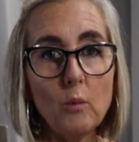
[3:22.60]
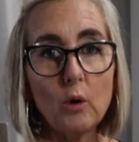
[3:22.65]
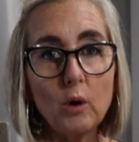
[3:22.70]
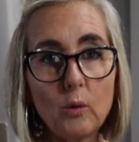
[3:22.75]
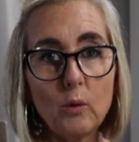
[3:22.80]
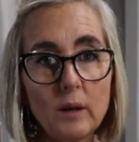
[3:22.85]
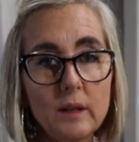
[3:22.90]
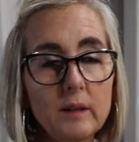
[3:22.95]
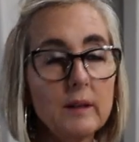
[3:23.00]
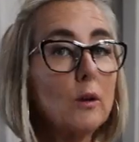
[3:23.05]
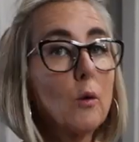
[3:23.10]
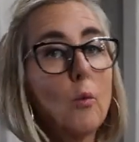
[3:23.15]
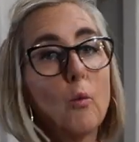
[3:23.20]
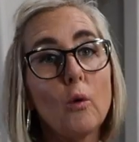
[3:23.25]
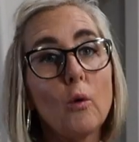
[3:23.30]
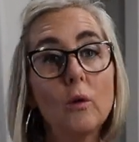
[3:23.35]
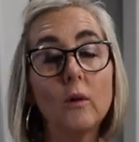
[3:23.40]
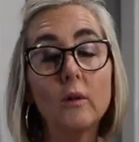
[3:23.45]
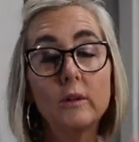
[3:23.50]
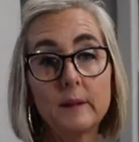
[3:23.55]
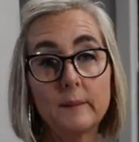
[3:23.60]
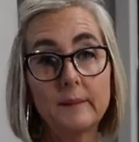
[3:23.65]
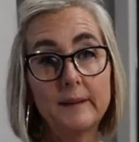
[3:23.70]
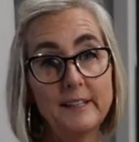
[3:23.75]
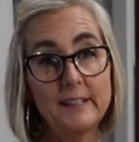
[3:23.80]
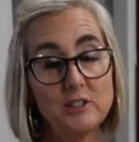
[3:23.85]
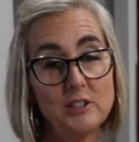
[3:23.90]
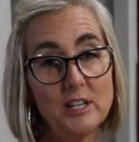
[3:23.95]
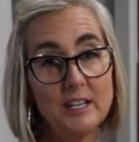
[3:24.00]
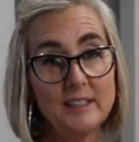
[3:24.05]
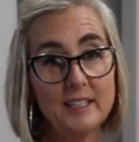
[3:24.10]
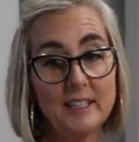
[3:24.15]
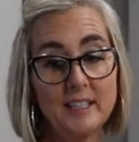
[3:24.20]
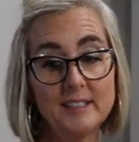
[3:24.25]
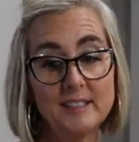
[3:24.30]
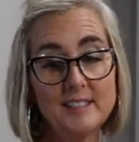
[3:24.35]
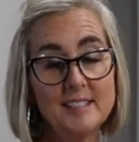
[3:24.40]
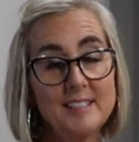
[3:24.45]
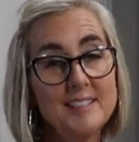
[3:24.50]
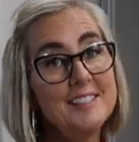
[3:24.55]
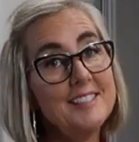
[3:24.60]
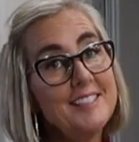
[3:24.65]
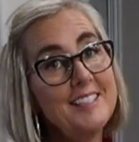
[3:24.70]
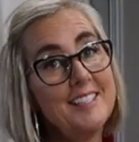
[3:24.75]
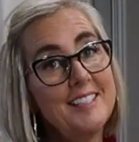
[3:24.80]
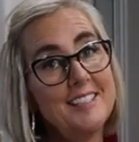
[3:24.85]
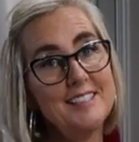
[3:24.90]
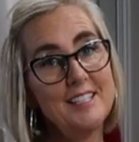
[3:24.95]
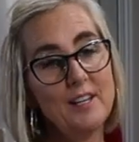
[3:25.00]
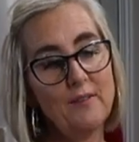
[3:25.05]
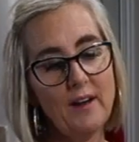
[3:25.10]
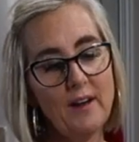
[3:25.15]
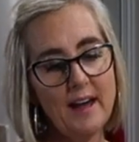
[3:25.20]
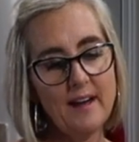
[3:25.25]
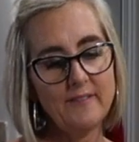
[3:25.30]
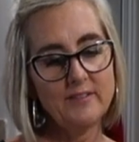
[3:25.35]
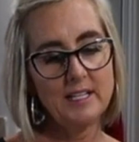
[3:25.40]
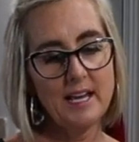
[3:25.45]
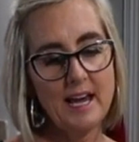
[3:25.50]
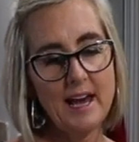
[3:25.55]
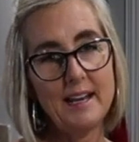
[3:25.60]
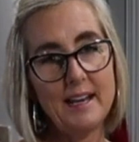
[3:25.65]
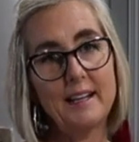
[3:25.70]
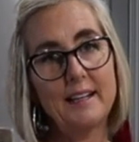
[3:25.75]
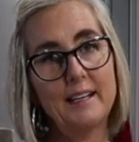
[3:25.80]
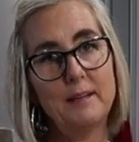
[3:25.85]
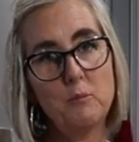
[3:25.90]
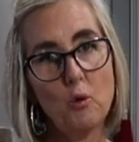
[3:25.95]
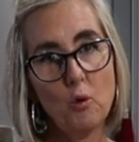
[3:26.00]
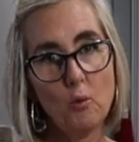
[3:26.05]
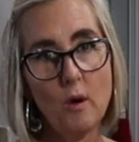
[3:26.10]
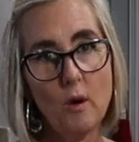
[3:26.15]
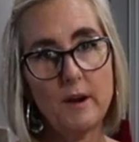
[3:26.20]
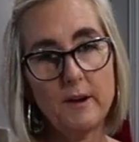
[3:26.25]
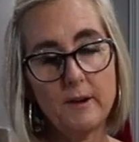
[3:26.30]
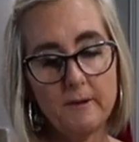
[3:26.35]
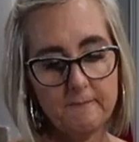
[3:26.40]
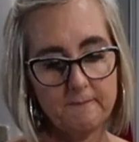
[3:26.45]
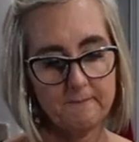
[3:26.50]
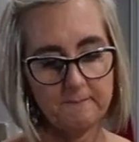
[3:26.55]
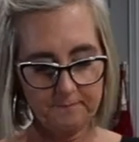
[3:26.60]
more quick little whirl, and I'm gonna check the consistency to see if I have to add any more water.